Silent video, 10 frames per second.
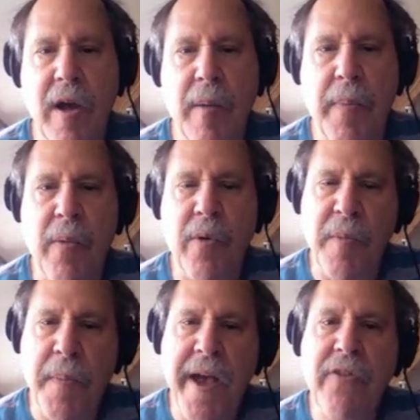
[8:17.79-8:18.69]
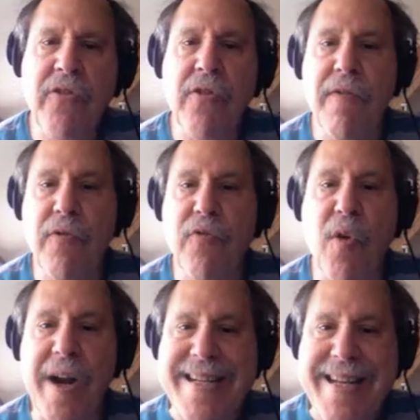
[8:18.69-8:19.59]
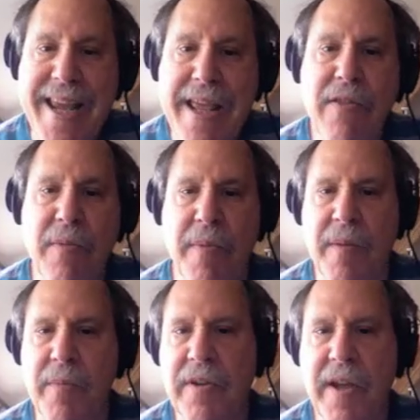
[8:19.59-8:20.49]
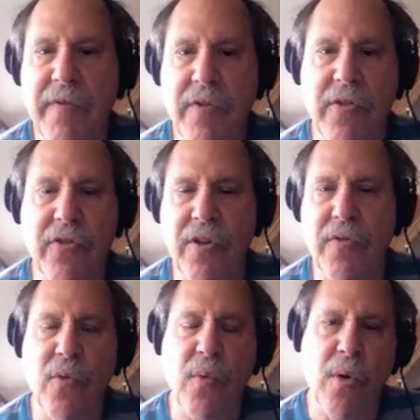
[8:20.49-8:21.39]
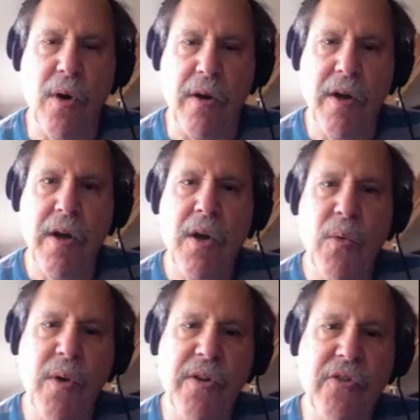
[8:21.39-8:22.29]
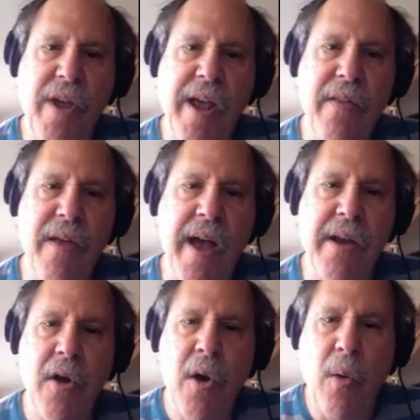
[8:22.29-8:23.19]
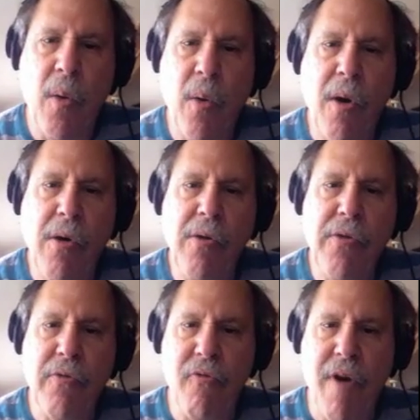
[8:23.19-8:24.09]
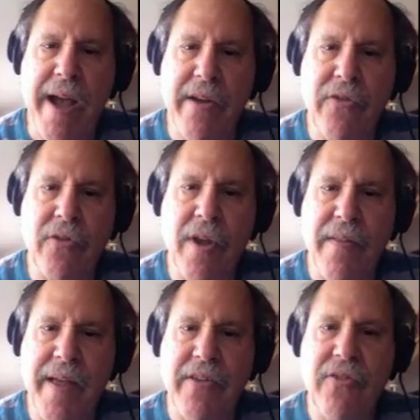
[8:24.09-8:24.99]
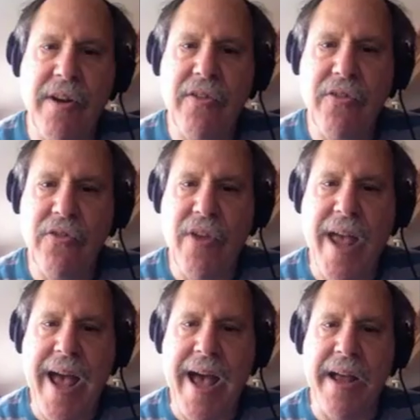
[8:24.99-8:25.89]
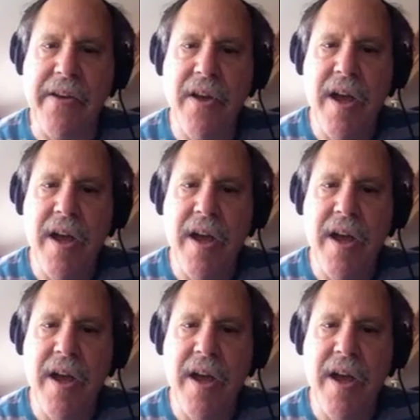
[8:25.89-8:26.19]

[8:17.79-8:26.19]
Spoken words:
But with the passage of the 14th Amendment after the Civil War, which said that all the rights that citizens had